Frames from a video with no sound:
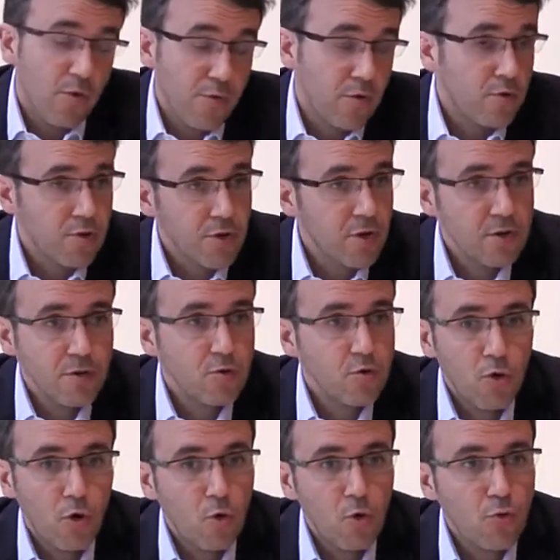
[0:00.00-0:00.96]
Of course, there are
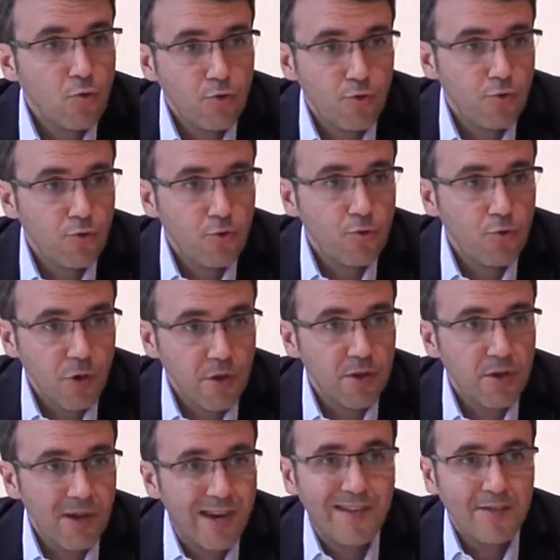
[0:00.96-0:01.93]
no two
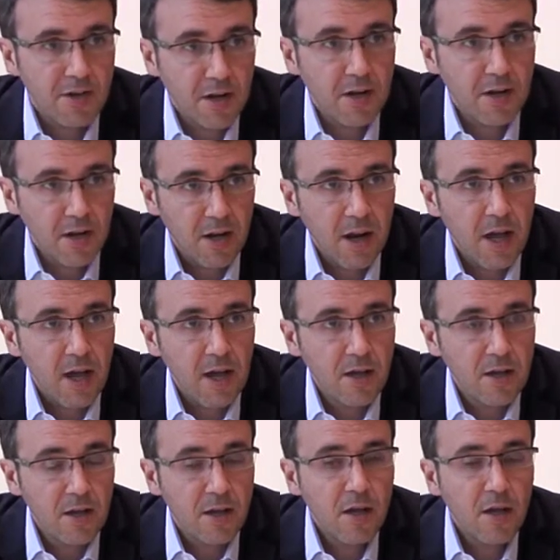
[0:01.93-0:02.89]
crises that are exactly
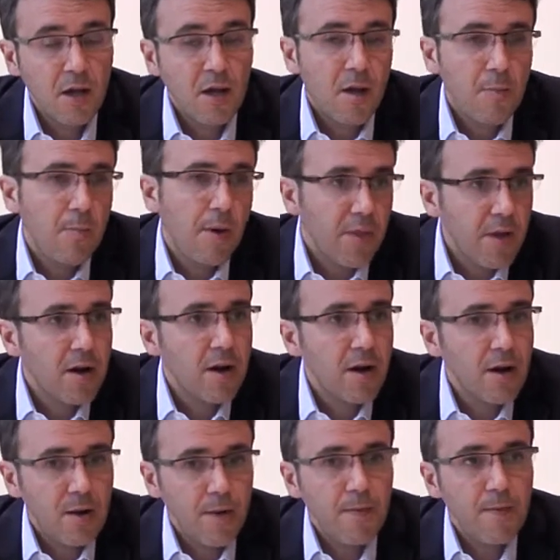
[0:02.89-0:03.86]
alike, but
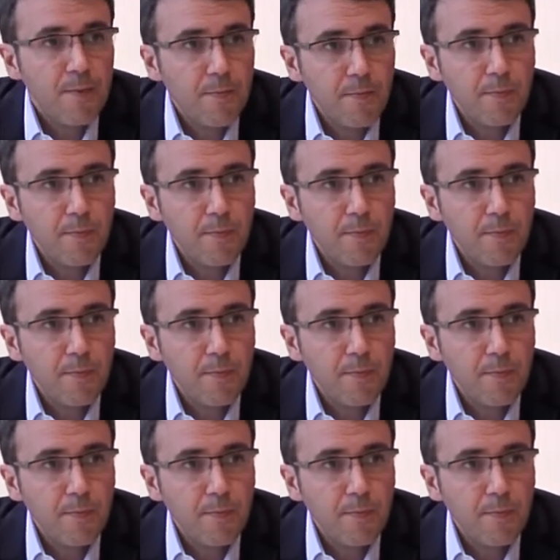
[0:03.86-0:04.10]
there are